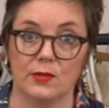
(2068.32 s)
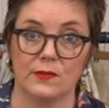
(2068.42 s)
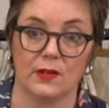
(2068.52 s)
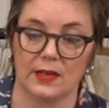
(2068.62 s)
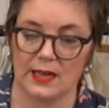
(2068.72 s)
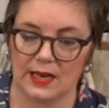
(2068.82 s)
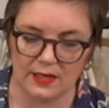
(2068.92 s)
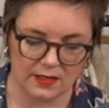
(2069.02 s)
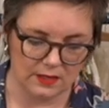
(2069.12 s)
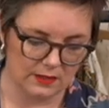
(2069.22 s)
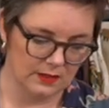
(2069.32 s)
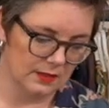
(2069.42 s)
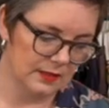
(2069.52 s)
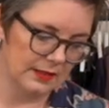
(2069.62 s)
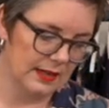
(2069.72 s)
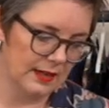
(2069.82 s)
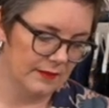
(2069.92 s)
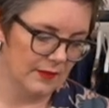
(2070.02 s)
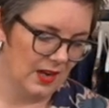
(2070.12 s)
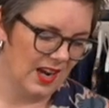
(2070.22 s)
beautiful in a Helena.
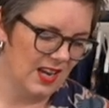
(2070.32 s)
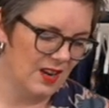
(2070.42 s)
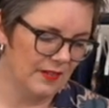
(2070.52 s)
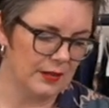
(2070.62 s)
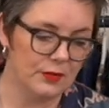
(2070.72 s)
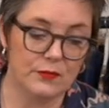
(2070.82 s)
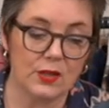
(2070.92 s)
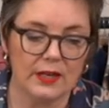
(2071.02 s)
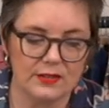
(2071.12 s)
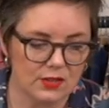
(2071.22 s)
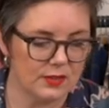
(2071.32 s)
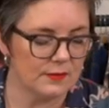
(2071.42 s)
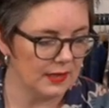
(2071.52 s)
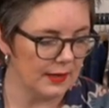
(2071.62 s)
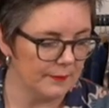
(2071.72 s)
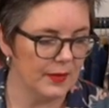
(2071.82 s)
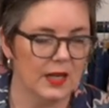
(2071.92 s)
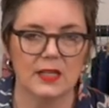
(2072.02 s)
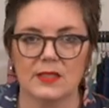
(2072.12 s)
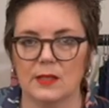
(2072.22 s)
Yeah, I love it.
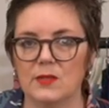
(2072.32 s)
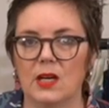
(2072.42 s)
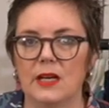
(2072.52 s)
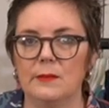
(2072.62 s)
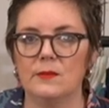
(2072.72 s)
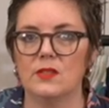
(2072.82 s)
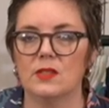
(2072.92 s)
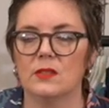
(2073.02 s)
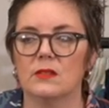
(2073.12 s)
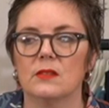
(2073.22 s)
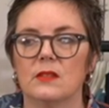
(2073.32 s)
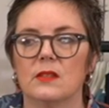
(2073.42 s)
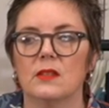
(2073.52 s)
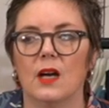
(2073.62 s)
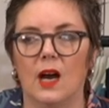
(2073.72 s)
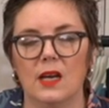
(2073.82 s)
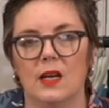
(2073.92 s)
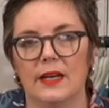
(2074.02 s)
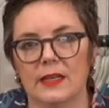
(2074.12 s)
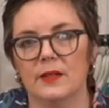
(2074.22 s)
Sometimes I
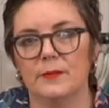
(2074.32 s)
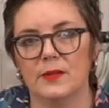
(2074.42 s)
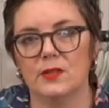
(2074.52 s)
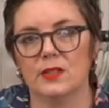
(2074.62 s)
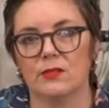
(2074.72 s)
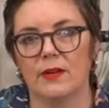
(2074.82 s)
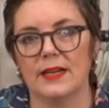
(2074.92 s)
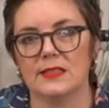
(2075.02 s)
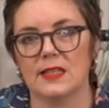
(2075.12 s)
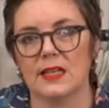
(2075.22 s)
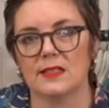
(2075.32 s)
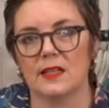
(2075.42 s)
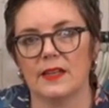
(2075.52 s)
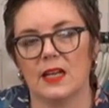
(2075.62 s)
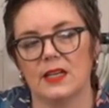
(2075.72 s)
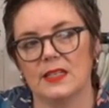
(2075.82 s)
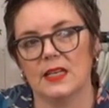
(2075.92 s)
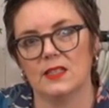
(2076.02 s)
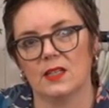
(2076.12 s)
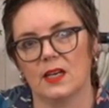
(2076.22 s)
like kind of muted greys and things like that, and I
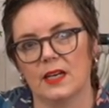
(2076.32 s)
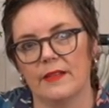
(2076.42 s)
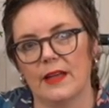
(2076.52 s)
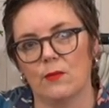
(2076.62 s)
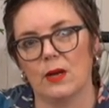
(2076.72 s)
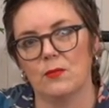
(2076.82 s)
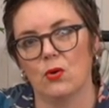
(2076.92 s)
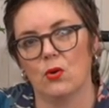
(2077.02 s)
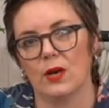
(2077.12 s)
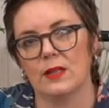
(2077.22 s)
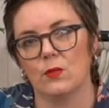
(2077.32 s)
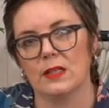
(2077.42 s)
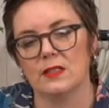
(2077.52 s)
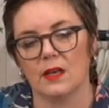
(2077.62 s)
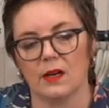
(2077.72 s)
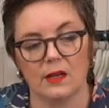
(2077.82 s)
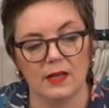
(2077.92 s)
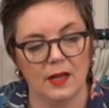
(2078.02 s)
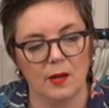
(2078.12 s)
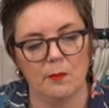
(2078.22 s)
tend to kind of go that way more in the winter.
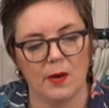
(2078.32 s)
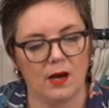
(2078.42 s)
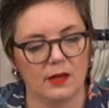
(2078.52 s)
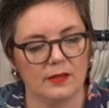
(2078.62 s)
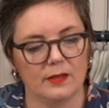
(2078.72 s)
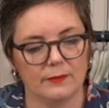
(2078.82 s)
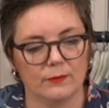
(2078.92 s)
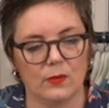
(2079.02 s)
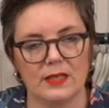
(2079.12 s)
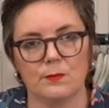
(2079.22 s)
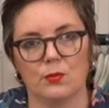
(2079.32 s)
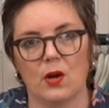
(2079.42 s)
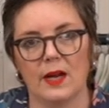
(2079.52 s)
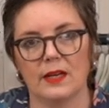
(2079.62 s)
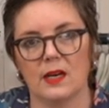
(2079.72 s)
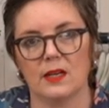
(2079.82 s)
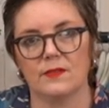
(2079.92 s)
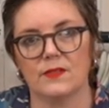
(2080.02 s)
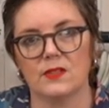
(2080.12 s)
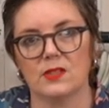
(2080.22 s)
But when it's bright, kind
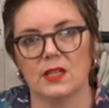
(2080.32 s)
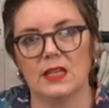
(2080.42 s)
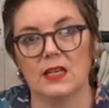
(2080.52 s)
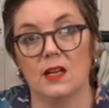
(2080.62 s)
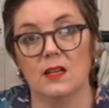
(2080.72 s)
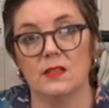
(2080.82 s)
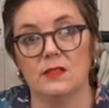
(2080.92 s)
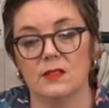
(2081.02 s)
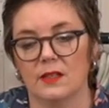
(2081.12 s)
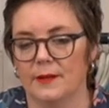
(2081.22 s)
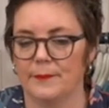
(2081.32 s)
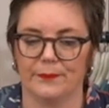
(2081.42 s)
of sunny colours,